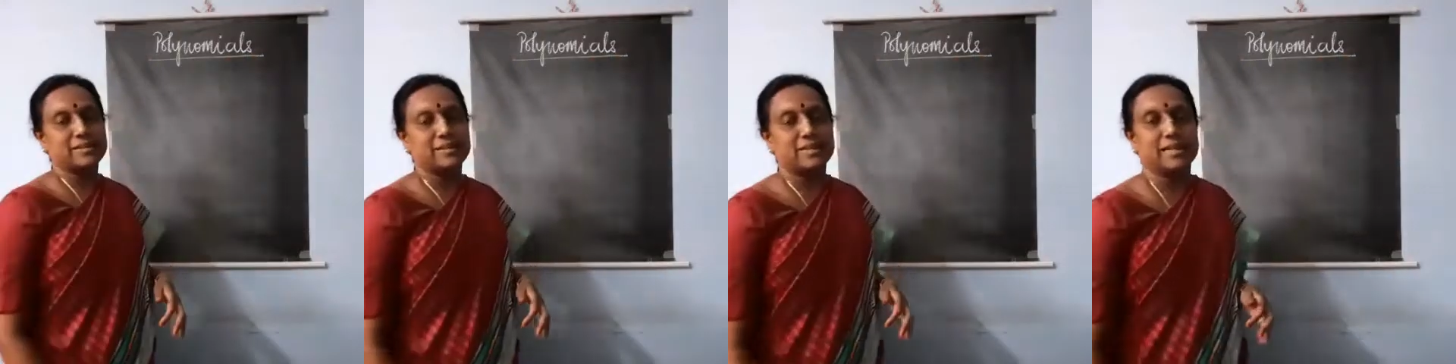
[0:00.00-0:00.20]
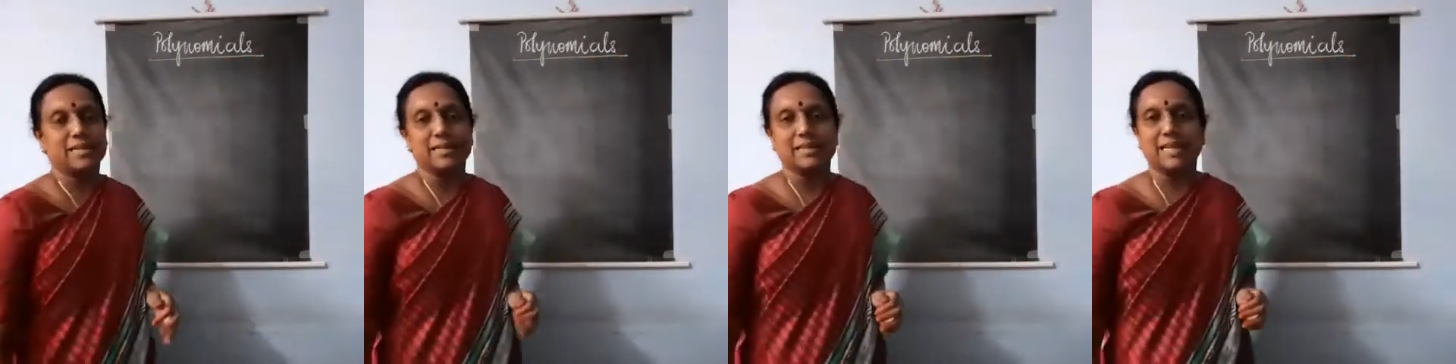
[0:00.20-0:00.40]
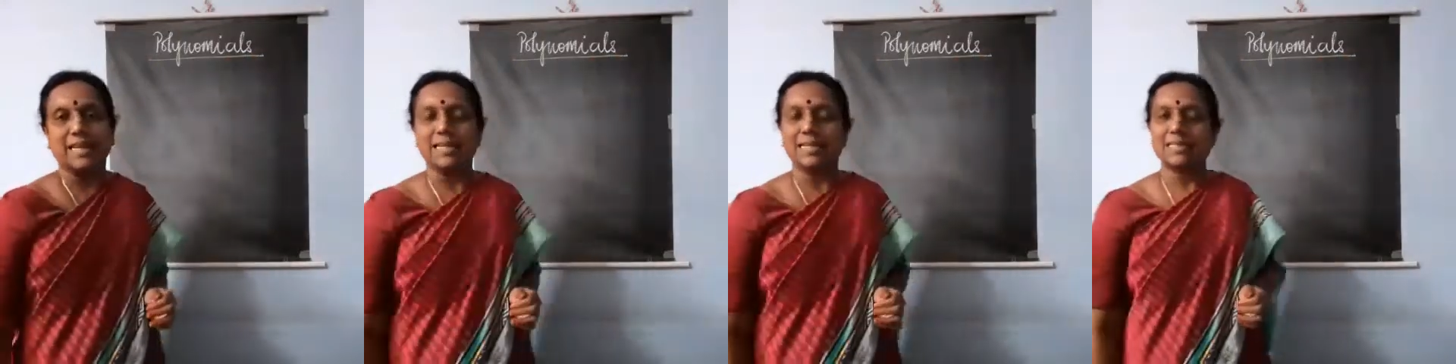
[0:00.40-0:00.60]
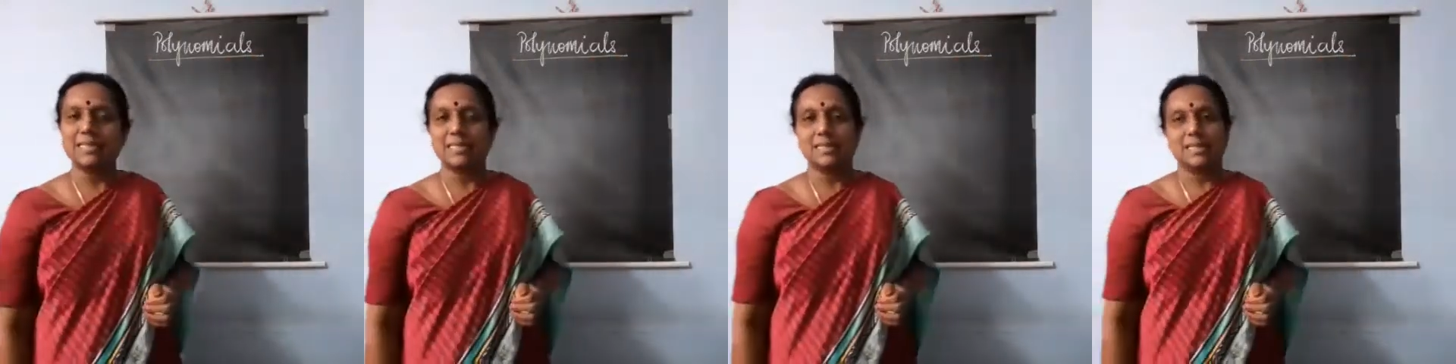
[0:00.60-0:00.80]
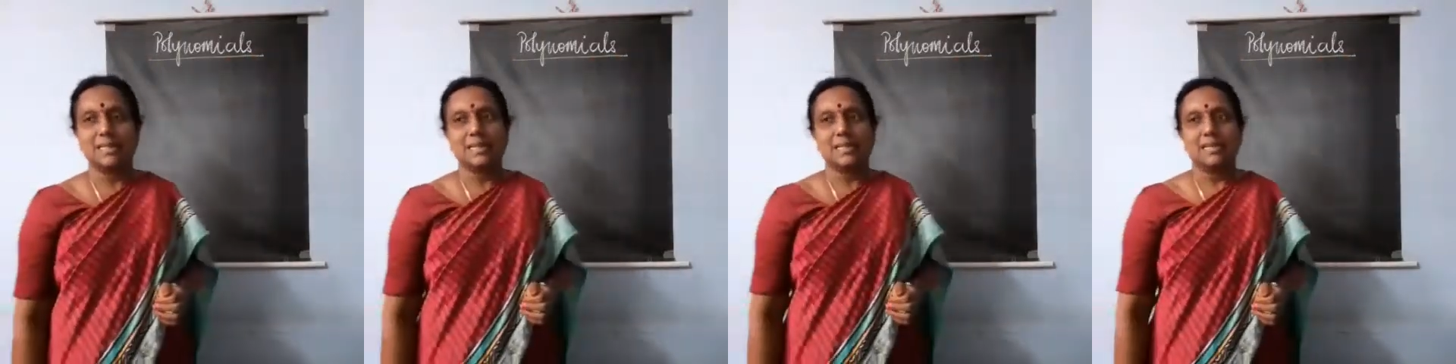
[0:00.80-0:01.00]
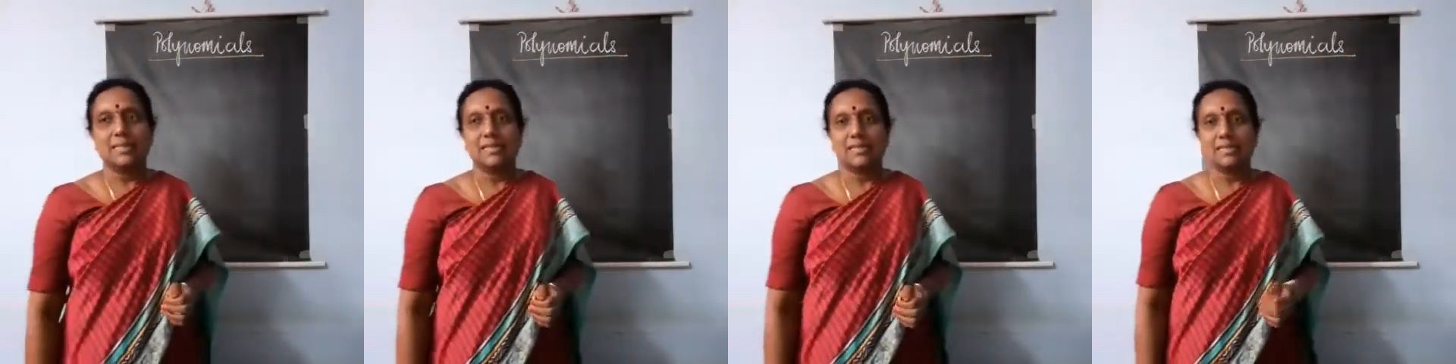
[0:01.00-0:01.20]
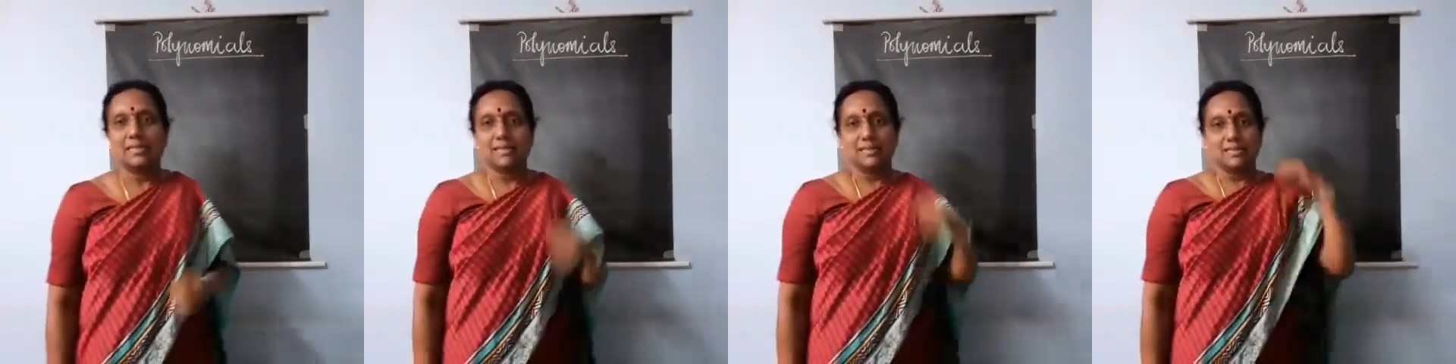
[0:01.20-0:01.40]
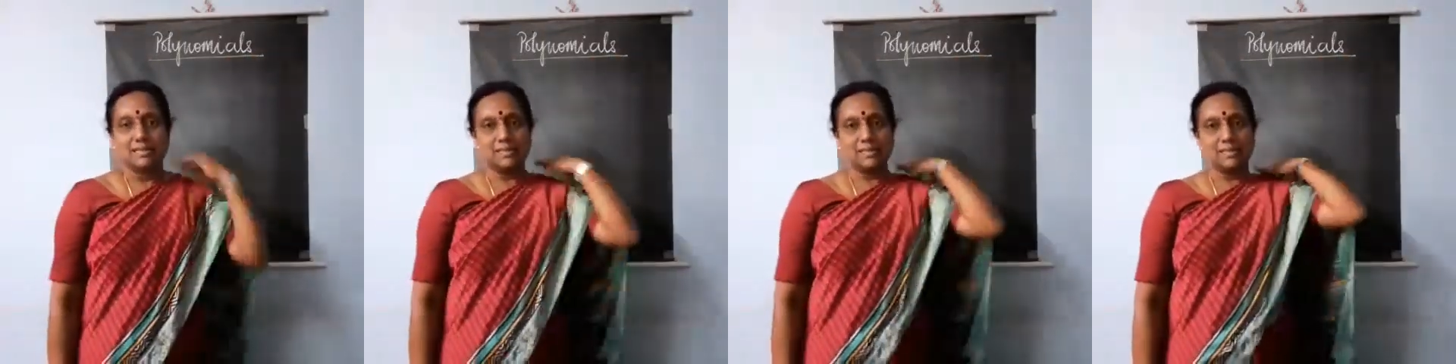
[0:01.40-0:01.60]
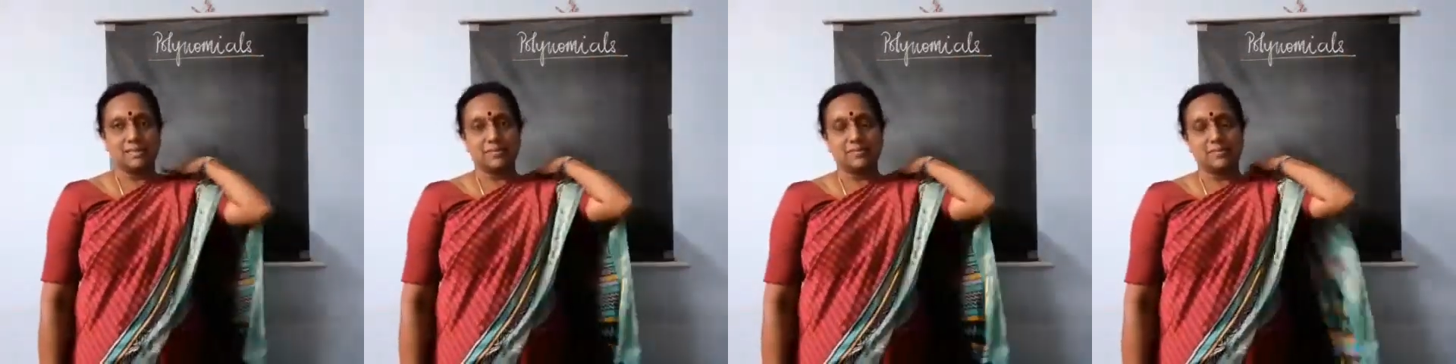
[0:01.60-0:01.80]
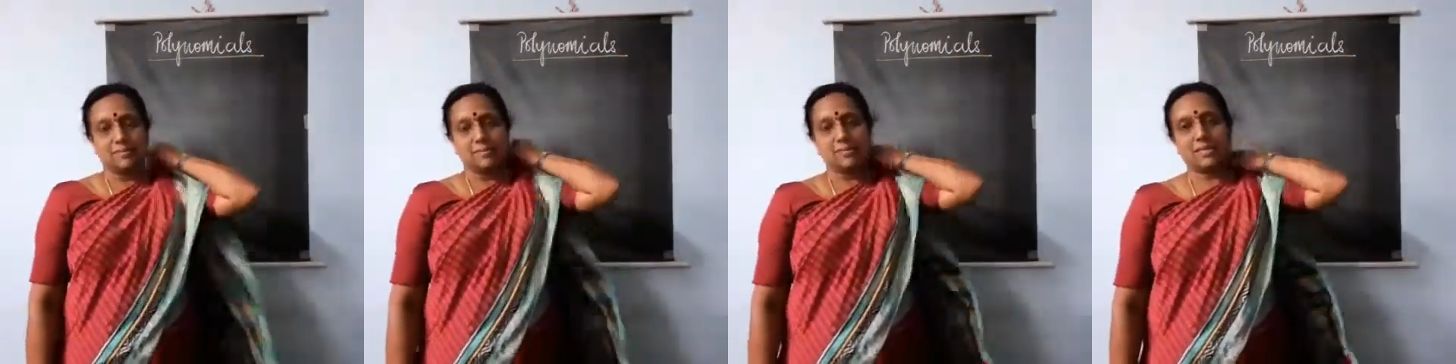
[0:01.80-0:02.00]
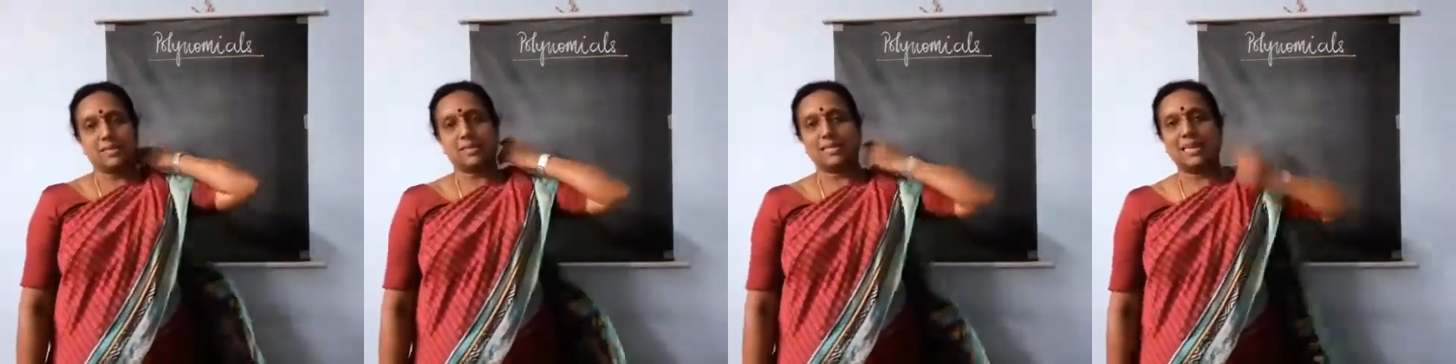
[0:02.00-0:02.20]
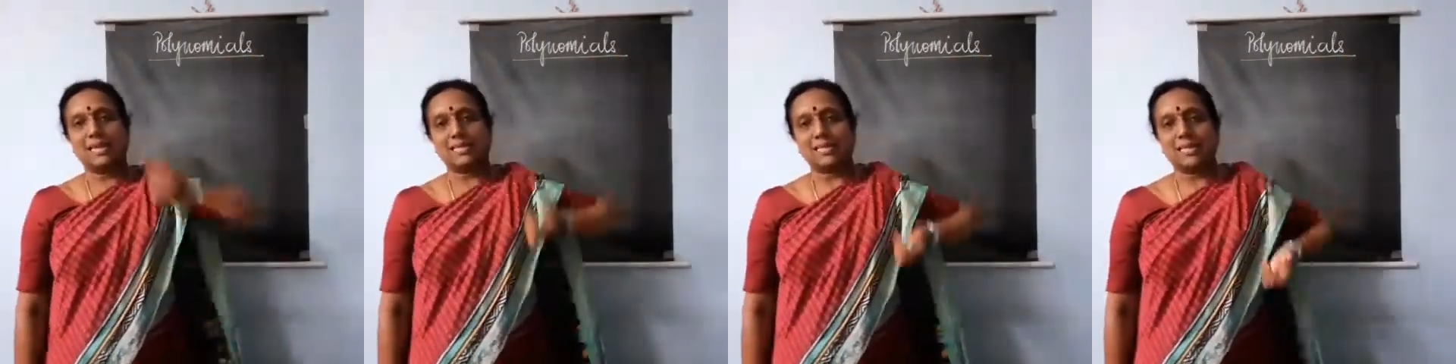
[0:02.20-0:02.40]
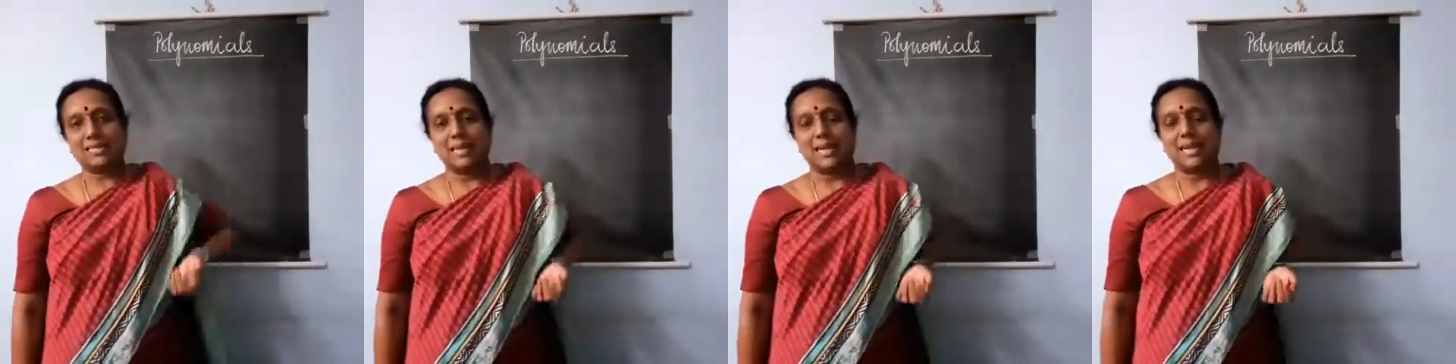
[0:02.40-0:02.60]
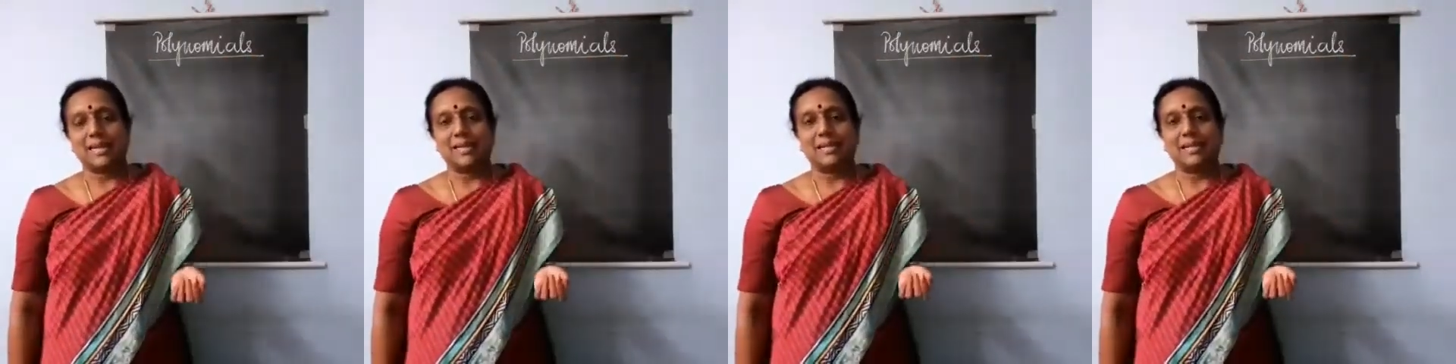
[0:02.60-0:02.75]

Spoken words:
in that class 9.